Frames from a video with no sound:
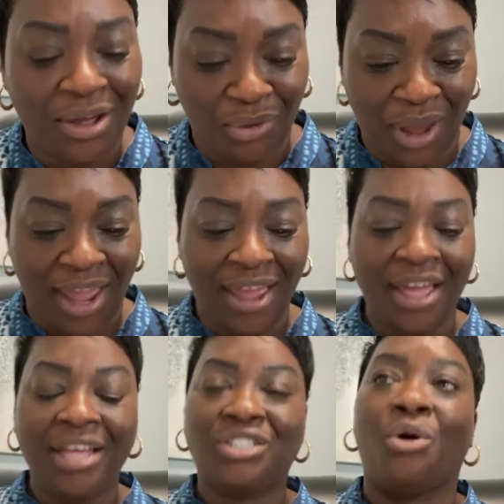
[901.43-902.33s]
Okay.
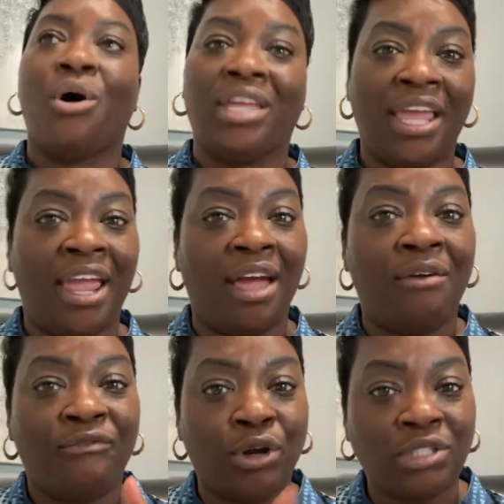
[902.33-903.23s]
So again,
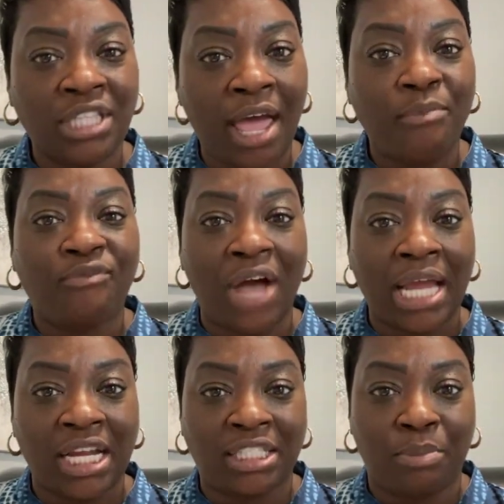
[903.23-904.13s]
first step,
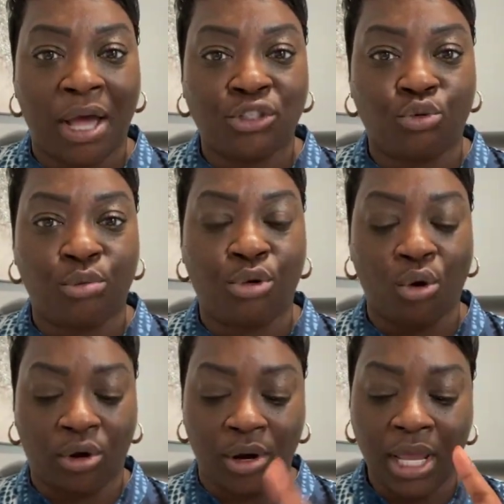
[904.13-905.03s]
find that sponsoring
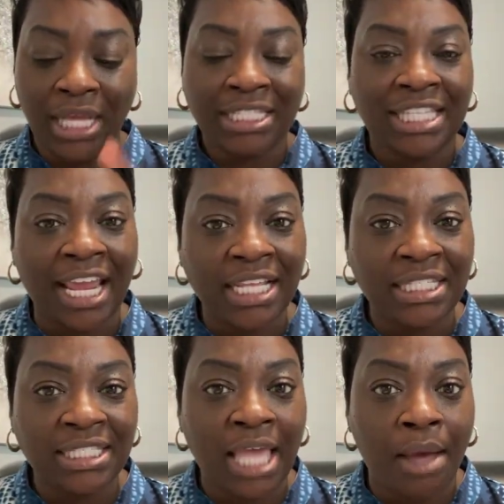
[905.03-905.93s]
broker.
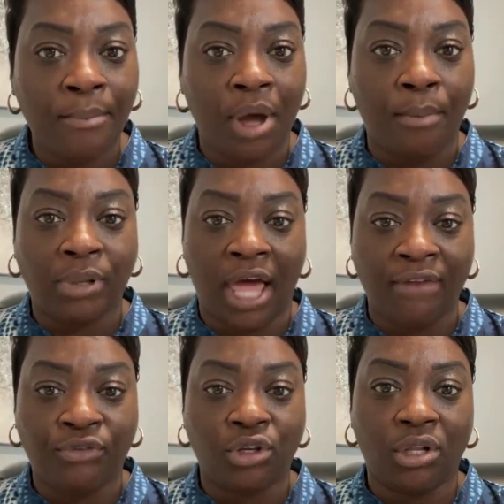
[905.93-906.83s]
Second step,
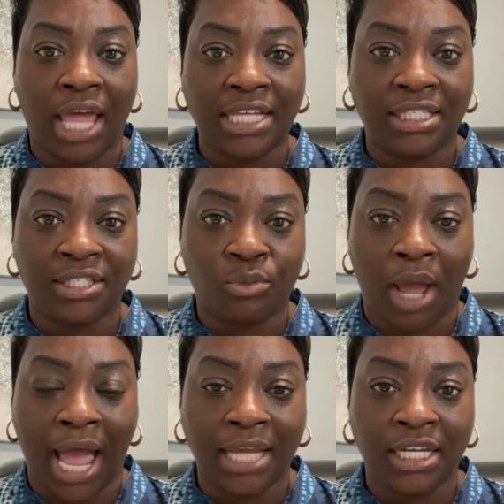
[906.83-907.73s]
apply for your license
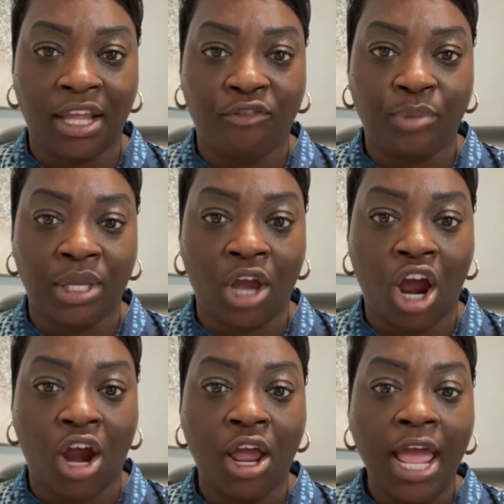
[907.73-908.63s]
with
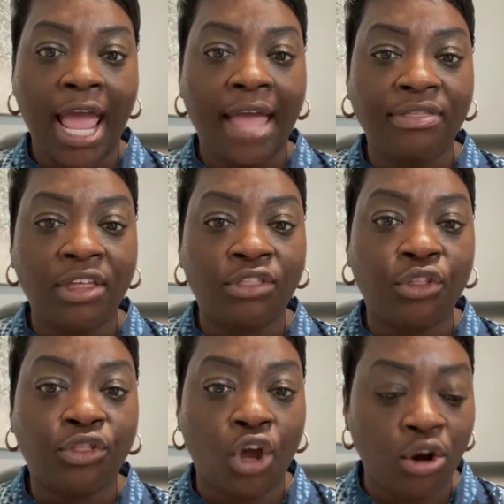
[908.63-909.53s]
IDFPR. And then
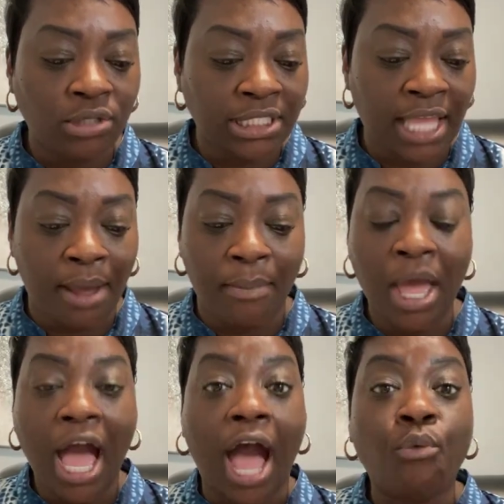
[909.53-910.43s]
the third step,
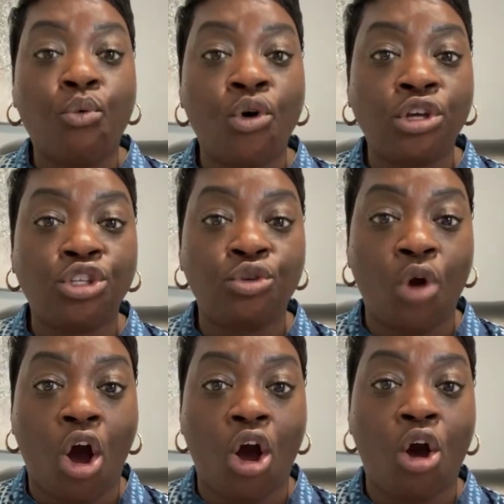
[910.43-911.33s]
I want you
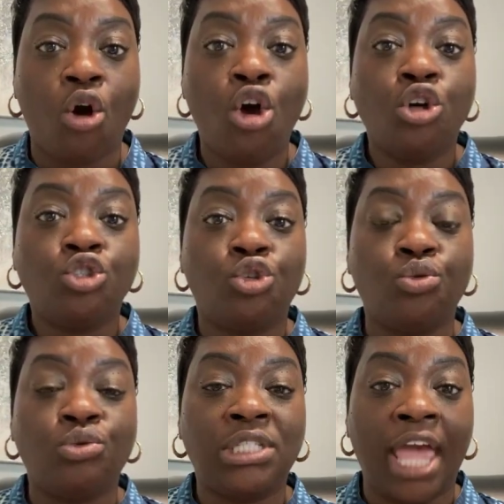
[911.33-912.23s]
all
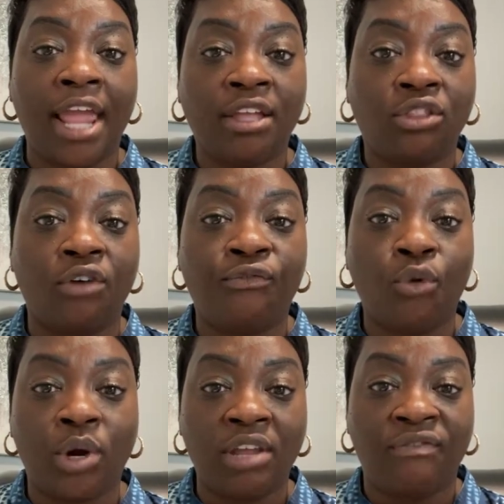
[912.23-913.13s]
to take the
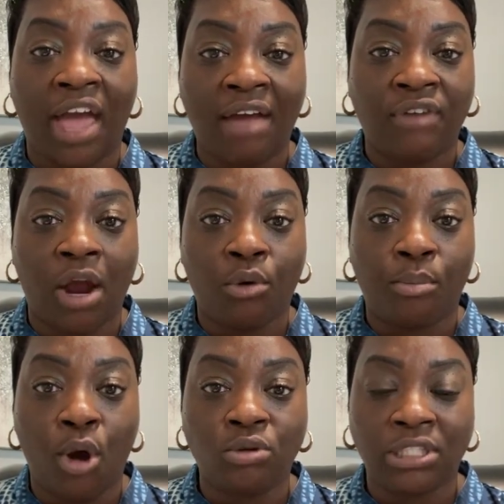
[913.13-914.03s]
45-hour
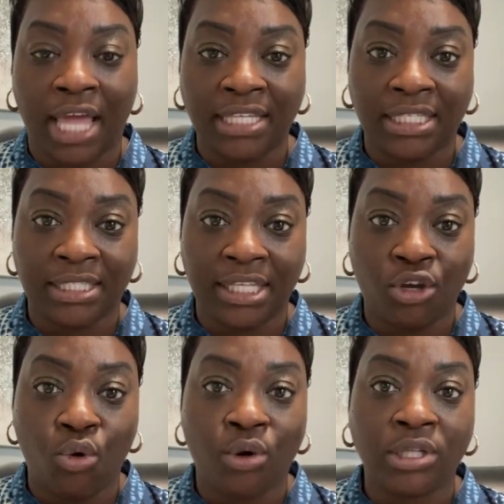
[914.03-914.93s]
post-licensing
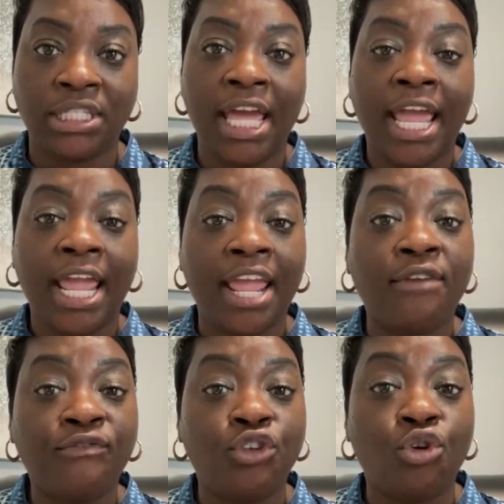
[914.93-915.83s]
course
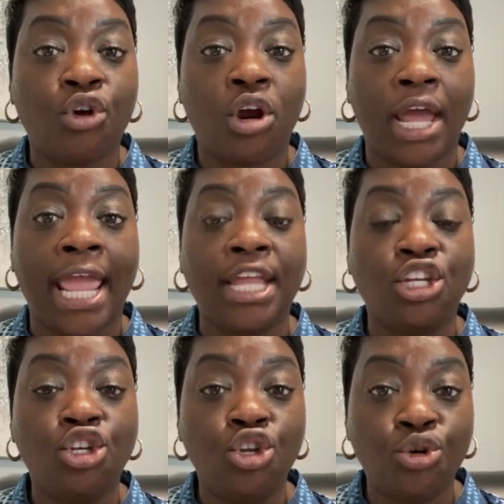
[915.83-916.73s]
if you're a
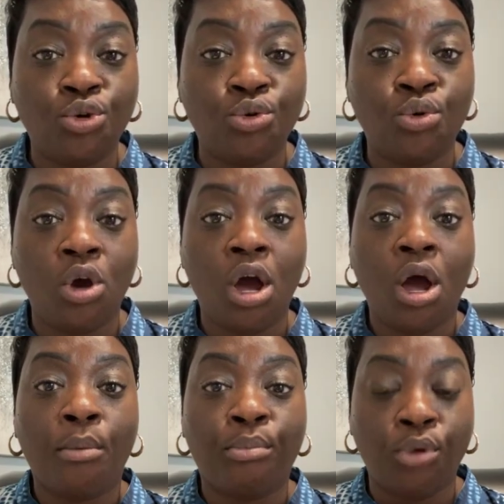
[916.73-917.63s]
new
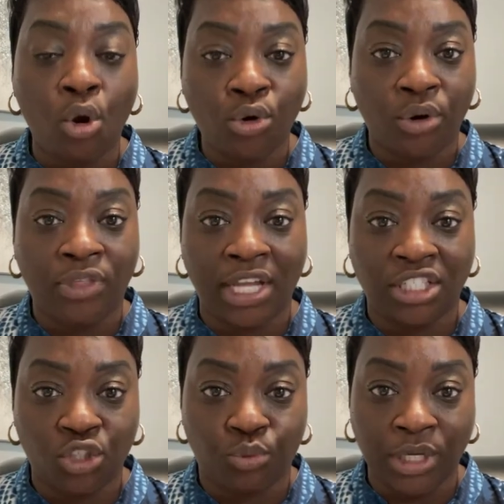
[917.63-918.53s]
broker that
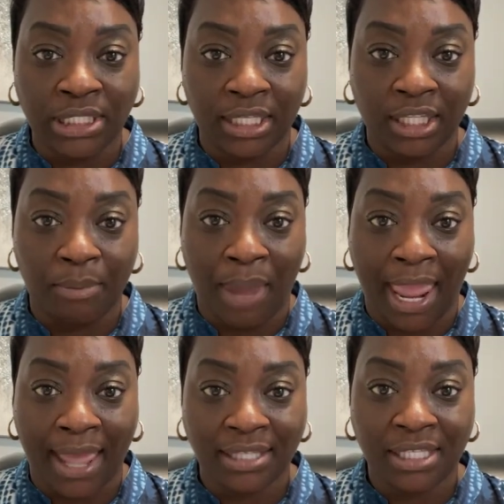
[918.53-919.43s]
just recently
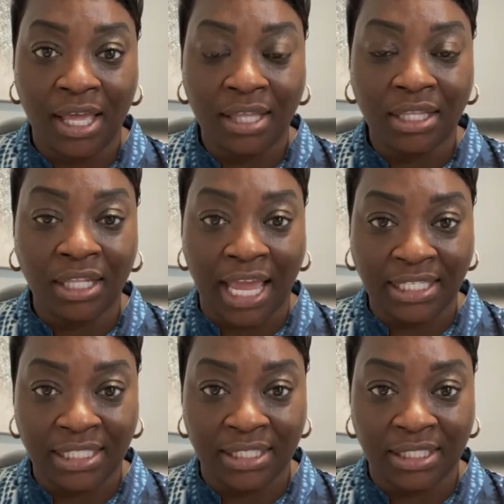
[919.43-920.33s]
passed the
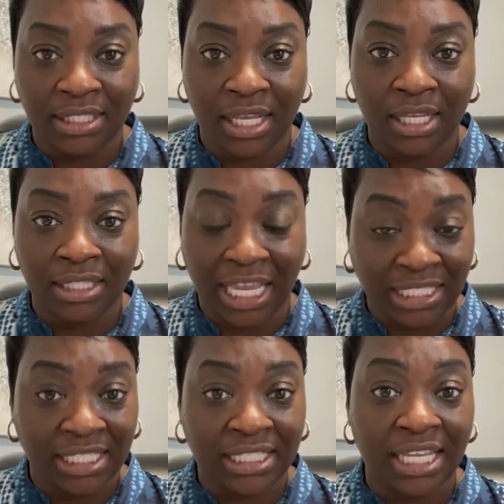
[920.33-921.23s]

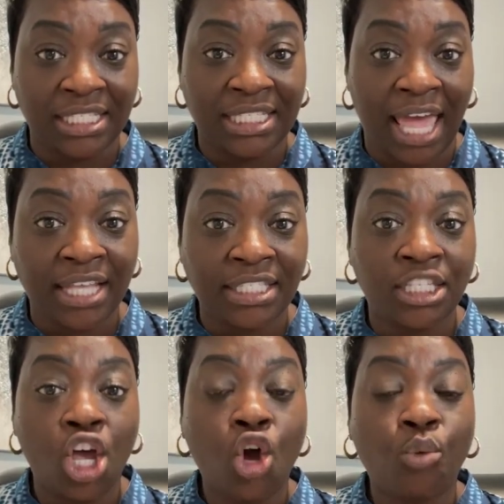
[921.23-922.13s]
licensing
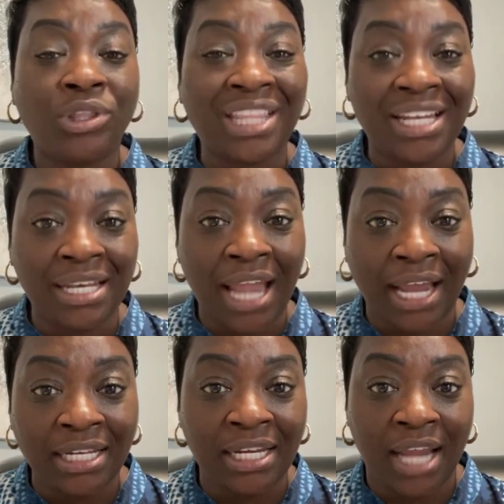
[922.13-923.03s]
test within
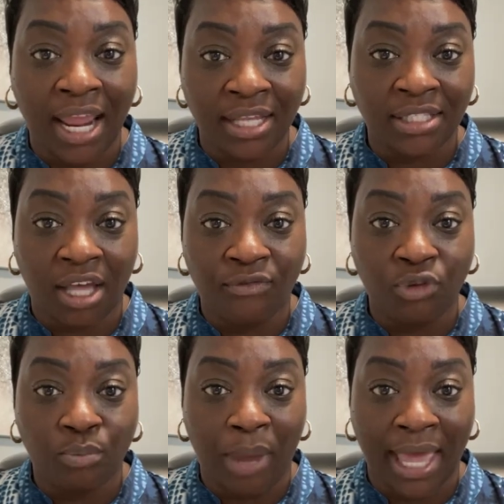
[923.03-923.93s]
90 days of
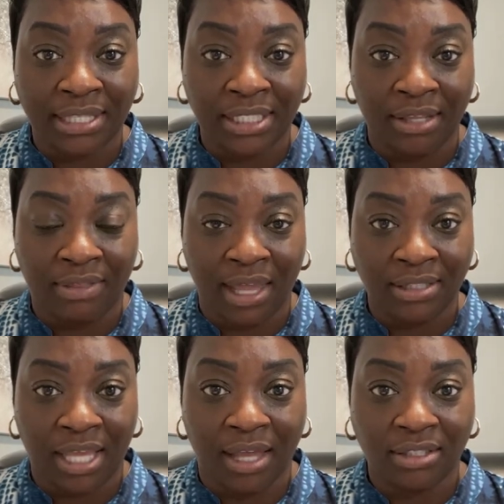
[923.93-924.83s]
you passing
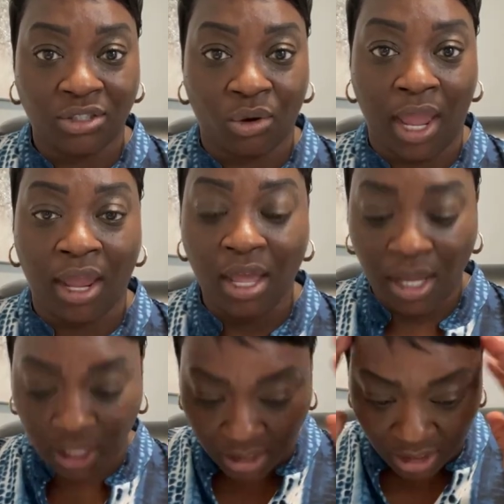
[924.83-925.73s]
that test, okay?
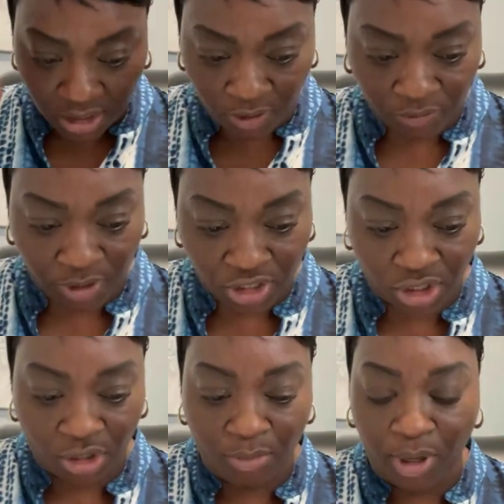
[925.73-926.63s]
Because it's still fresh
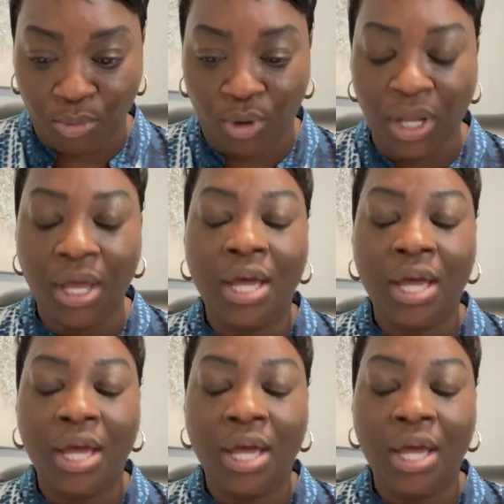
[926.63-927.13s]
in your memory.